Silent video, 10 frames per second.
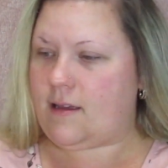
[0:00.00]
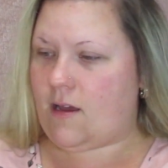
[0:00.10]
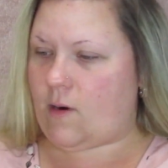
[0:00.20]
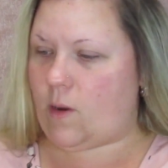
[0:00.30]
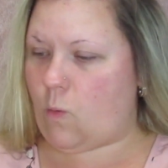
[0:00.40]
All
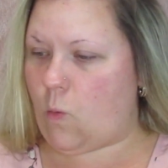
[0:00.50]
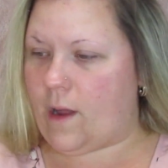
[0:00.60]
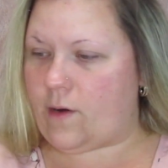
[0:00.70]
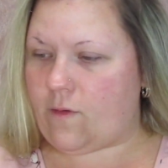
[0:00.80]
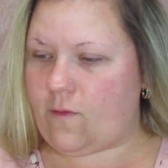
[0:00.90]
right,
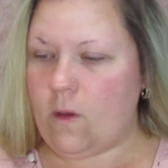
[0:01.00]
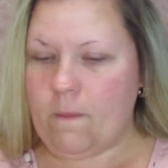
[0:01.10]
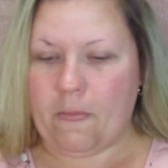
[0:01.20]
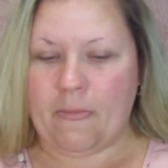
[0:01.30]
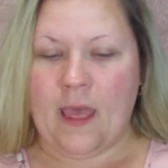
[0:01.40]

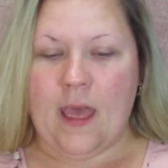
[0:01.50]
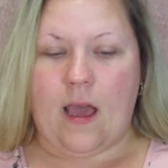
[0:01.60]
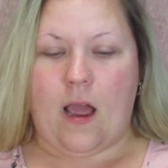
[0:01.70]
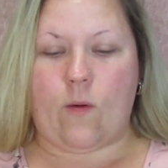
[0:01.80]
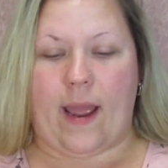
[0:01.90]
wonderful.
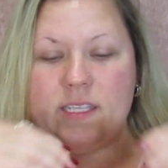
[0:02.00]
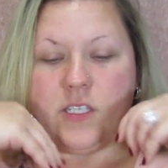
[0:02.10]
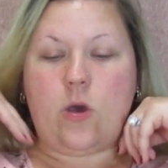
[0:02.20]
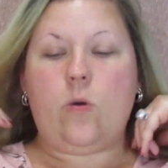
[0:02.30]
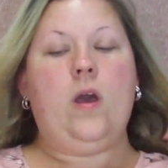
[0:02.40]
All right,
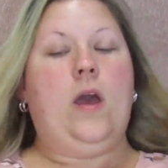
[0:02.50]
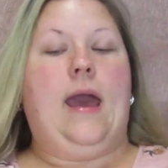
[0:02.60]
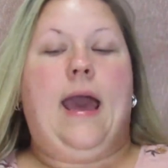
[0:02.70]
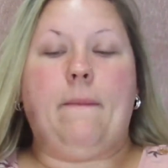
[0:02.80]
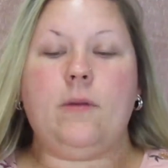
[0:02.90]
so
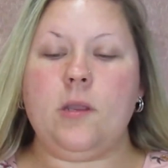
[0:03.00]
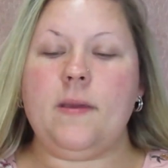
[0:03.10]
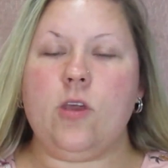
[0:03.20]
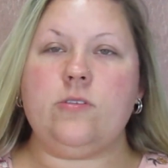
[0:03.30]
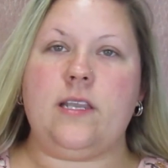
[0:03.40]
I'm going to
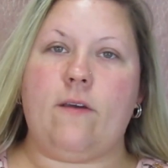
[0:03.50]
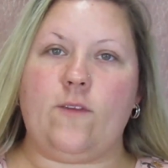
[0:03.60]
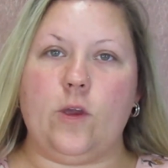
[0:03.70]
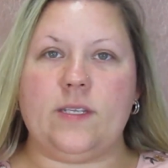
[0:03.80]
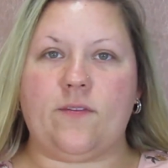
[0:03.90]
be using a
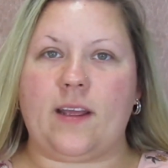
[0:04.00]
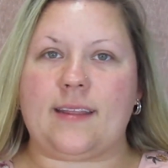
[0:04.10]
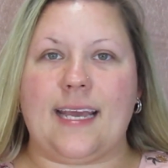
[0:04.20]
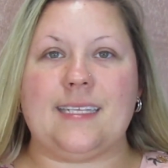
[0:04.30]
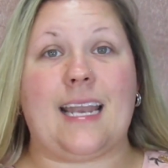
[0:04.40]
few different
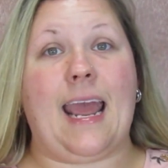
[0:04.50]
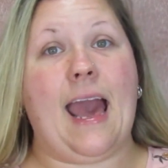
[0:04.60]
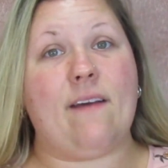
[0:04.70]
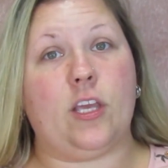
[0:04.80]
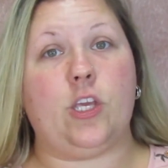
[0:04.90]
things that I
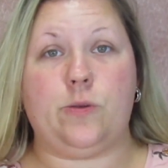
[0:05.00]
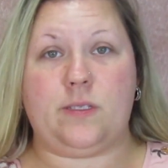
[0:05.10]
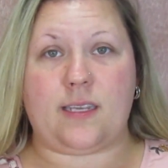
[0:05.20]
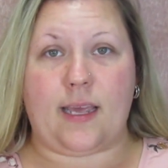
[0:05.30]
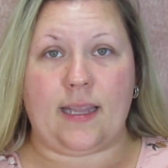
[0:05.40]
haven't
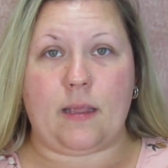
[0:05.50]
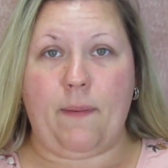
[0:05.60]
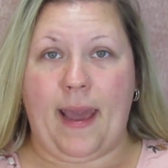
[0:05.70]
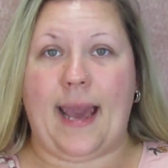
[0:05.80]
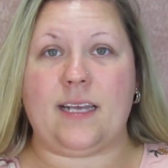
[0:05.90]
used in the
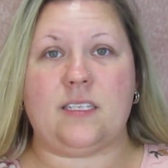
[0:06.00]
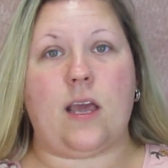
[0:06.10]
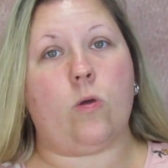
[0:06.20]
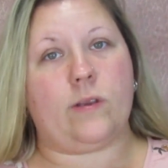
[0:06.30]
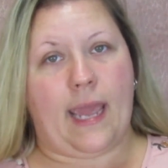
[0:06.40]
past
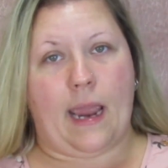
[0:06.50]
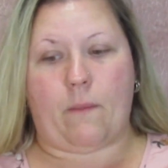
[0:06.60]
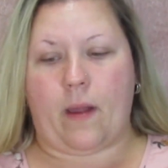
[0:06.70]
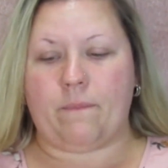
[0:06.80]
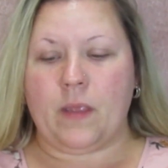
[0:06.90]
on
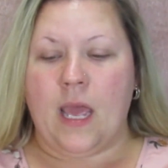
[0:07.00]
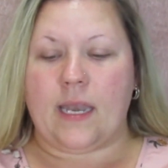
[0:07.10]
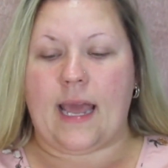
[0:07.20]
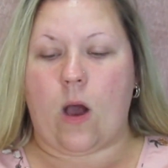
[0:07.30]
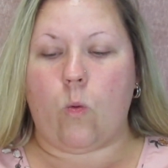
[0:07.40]
camera.
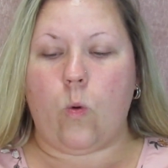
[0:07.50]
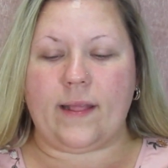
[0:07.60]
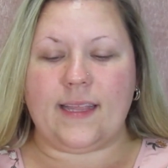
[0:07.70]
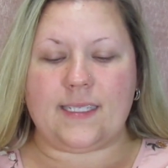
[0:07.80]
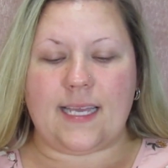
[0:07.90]
Now,
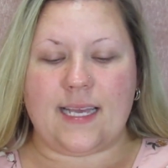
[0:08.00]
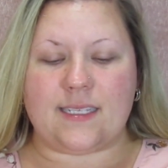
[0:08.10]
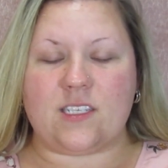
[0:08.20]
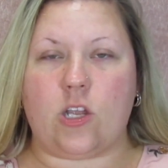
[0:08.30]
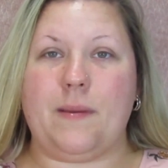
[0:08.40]
what this
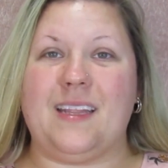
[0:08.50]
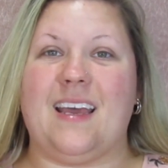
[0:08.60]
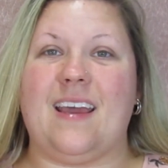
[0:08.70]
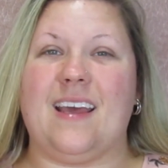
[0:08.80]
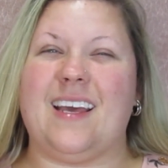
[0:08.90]
is going to be
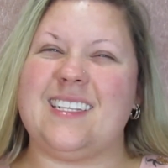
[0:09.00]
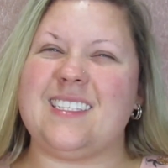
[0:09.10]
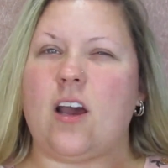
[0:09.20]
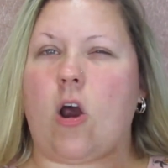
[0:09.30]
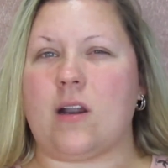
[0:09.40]
it's
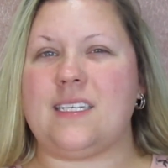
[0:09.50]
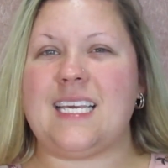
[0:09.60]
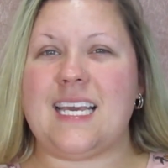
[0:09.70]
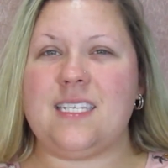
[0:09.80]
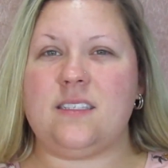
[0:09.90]
an
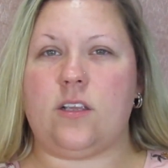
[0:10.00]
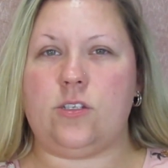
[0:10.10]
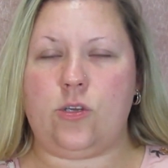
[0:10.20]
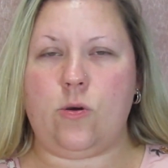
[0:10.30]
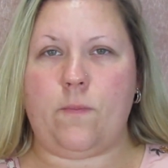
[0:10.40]
Artiste
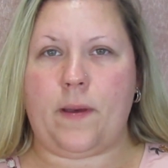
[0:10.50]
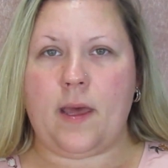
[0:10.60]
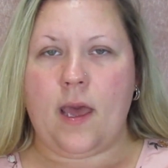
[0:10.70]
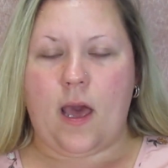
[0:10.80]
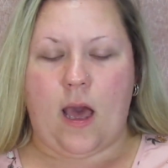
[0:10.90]
dupe.
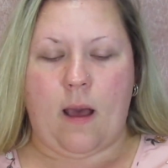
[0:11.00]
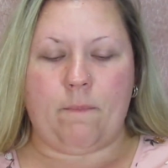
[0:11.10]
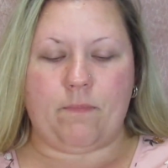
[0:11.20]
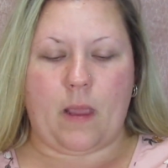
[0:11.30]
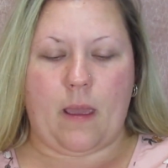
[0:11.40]

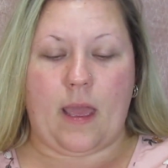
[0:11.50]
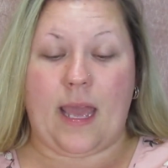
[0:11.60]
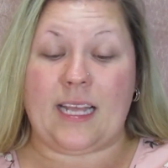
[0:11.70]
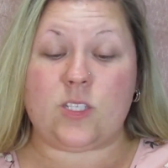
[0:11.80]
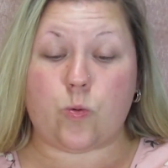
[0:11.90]

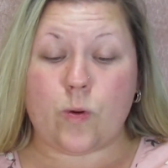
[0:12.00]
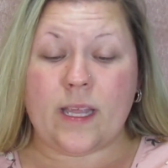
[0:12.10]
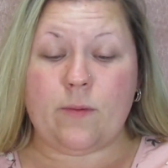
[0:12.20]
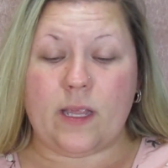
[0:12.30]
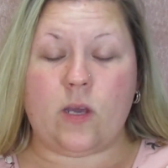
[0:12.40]
It's
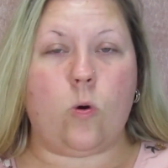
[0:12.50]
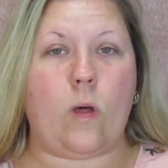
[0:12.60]
really, really cool.